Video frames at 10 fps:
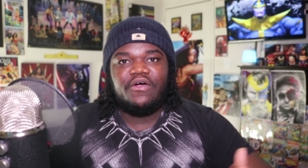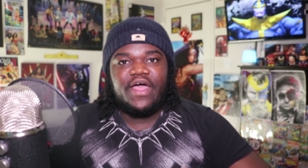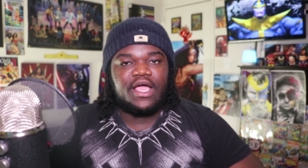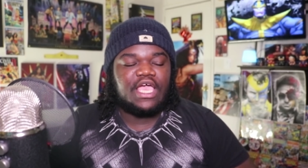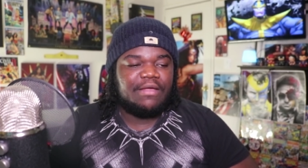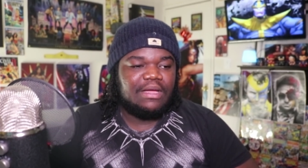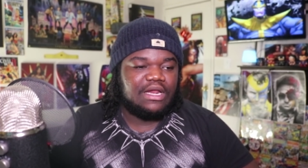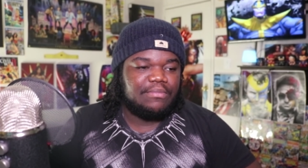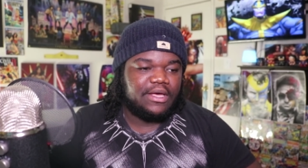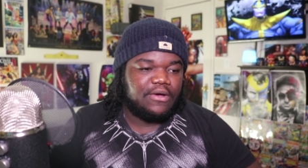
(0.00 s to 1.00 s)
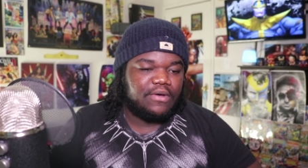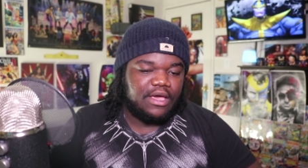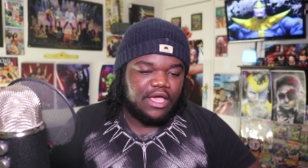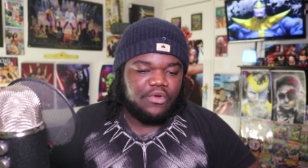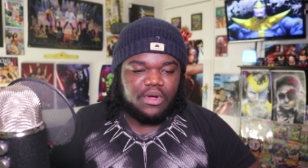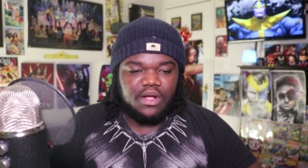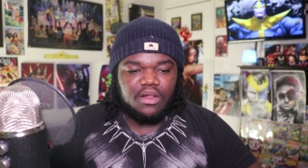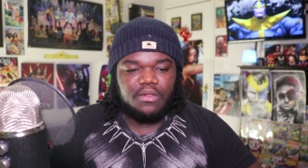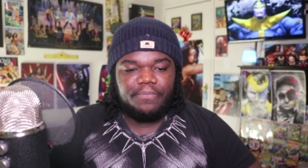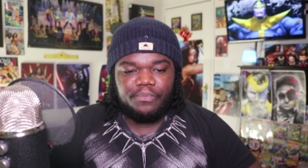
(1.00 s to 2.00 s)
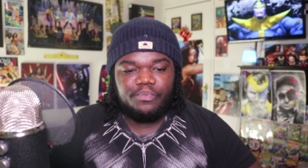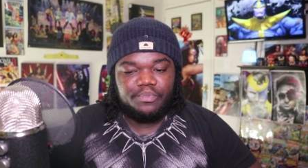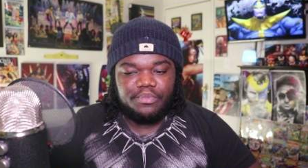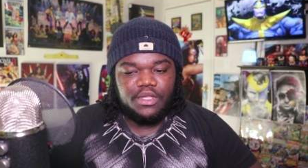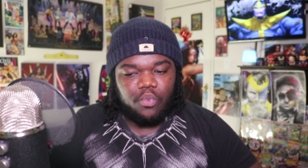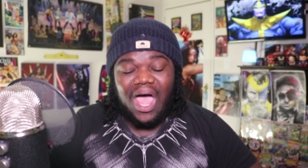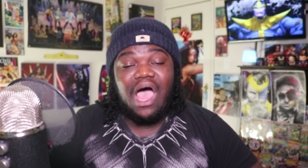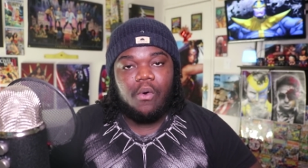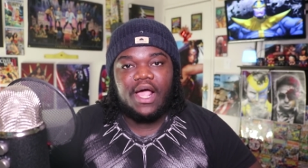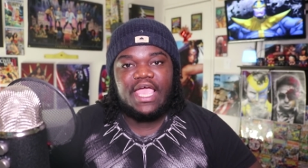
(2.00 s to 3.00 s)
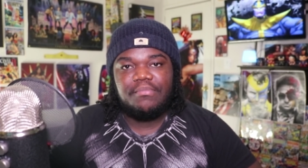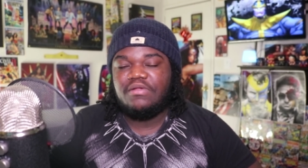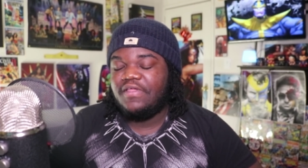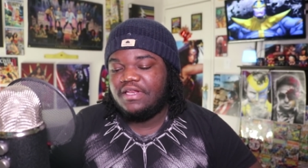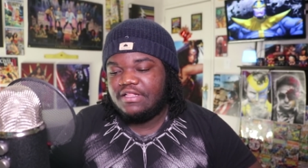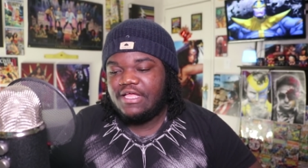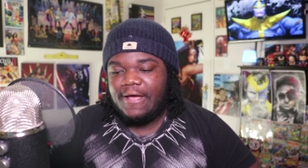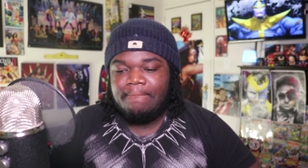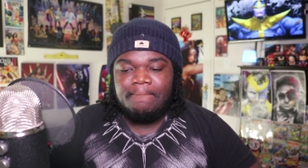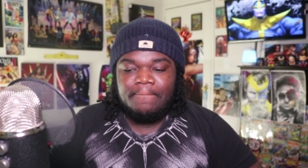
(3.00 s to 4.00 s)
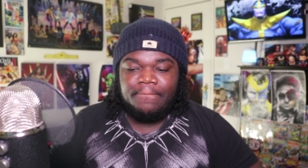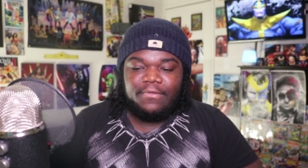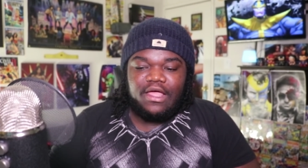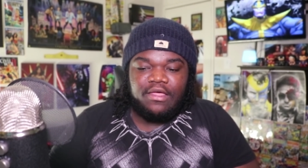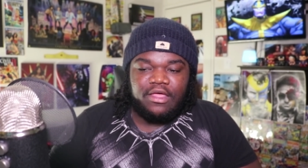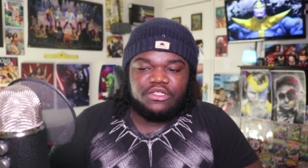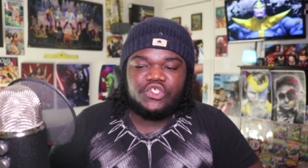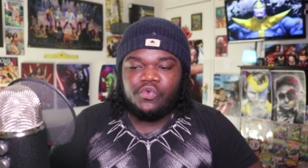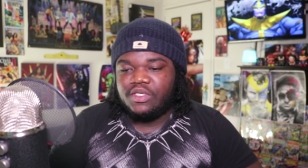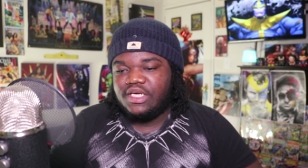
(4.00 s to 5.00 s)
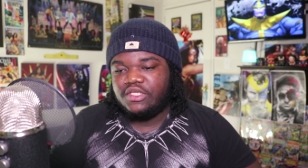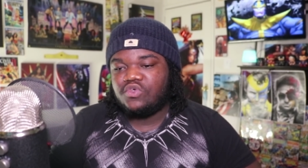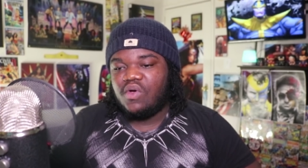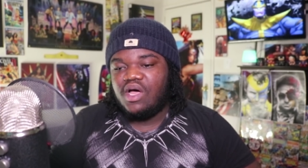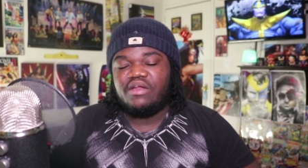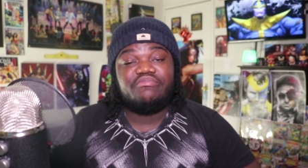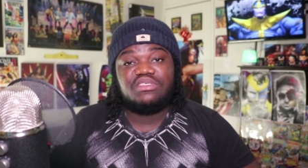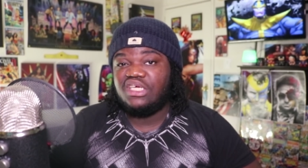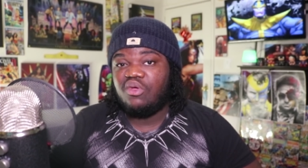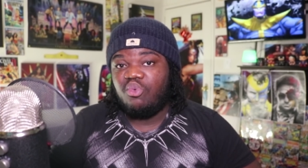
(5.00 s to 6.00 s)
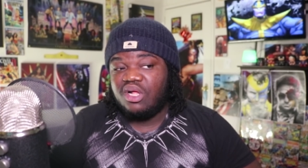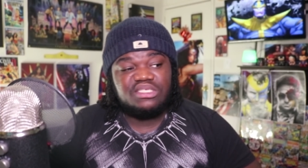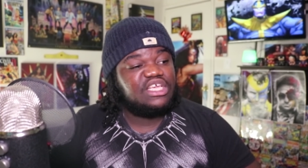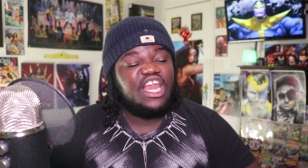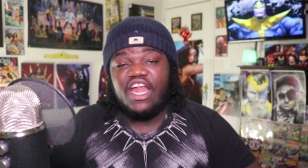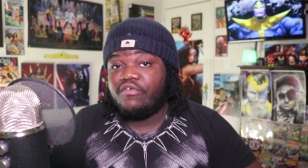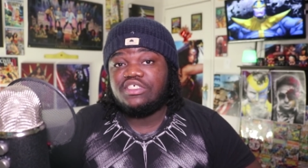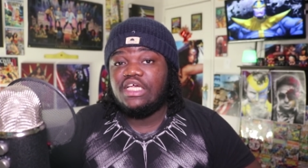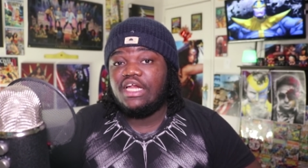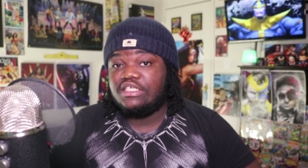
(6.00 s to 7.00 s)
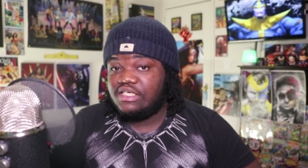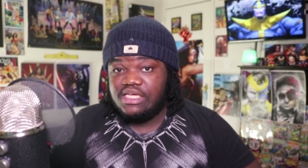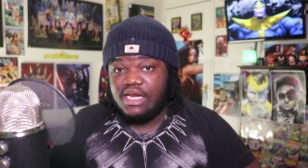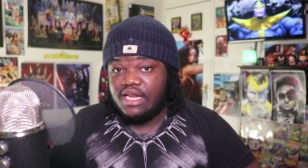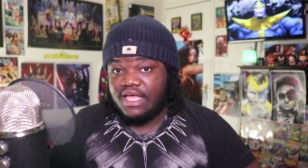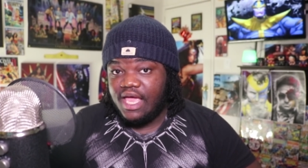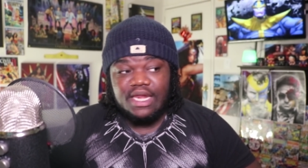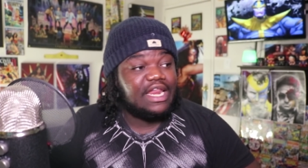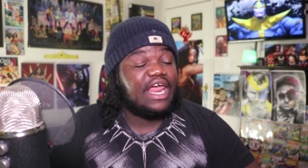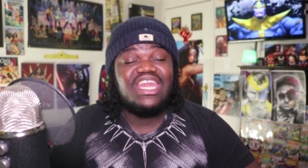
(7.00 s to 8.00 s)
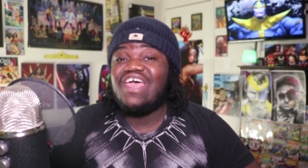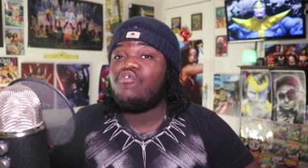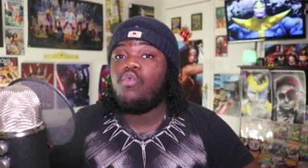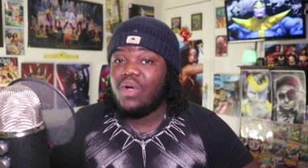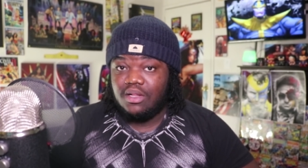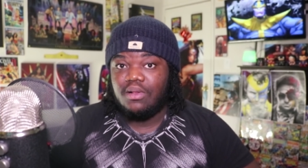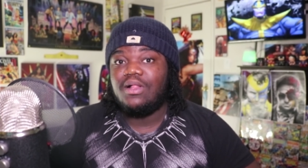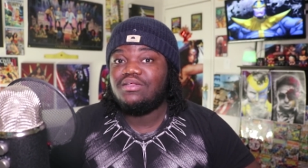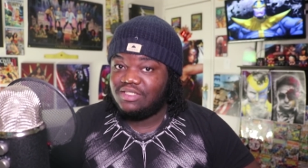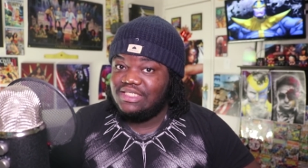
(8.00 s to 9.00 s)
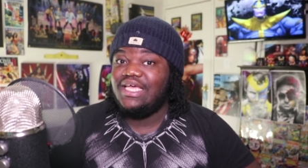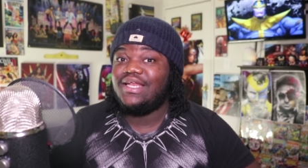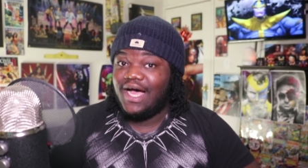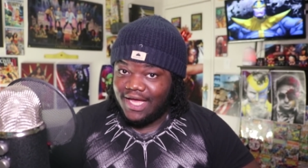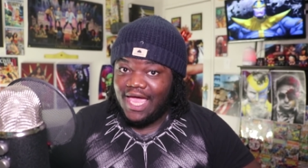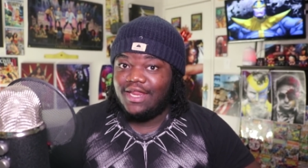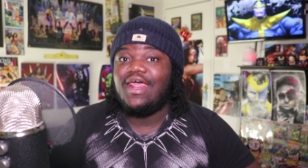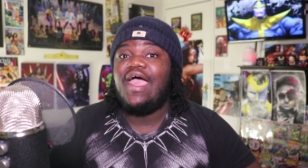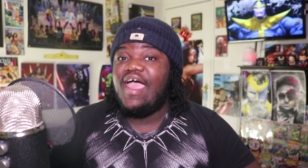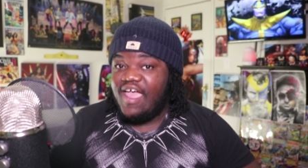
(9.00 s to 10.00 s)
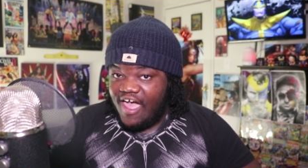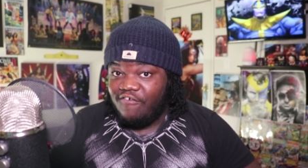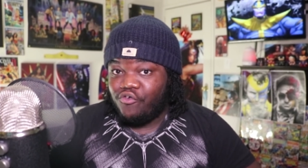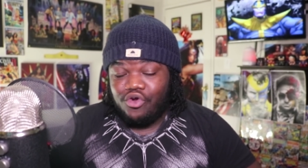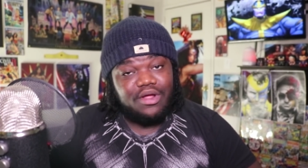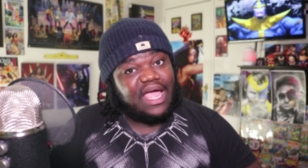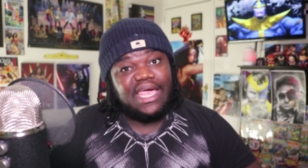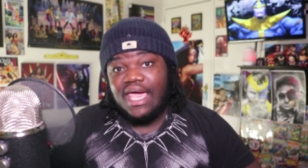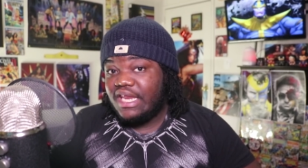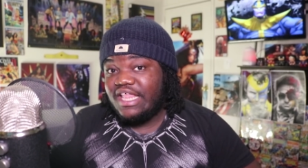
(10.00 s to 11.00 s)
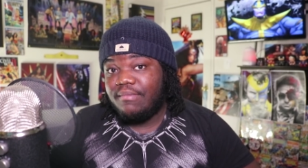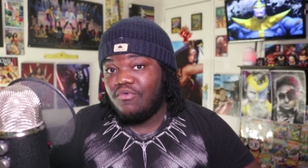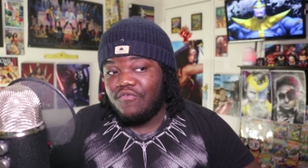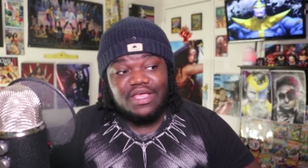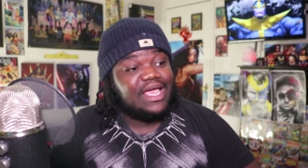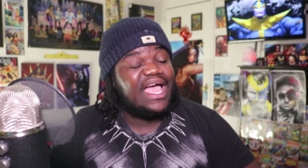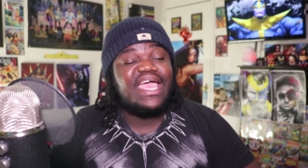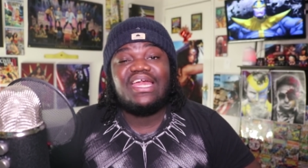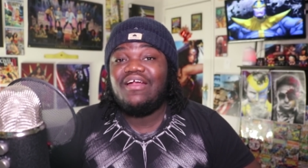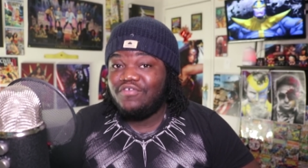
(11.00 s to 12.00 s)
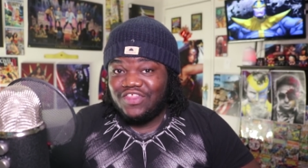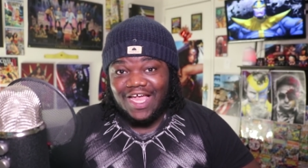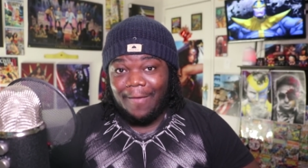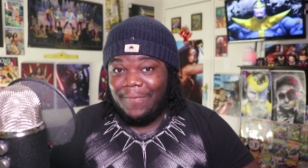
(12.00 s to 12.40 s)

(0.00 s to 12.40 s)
you know, that came out, I'm like, okay, well, wow, I can't believe they did that. And then Suicide Squad, seen it once, never seen seen it again, and I never will see it again, ever. I hated that movie. I hated everything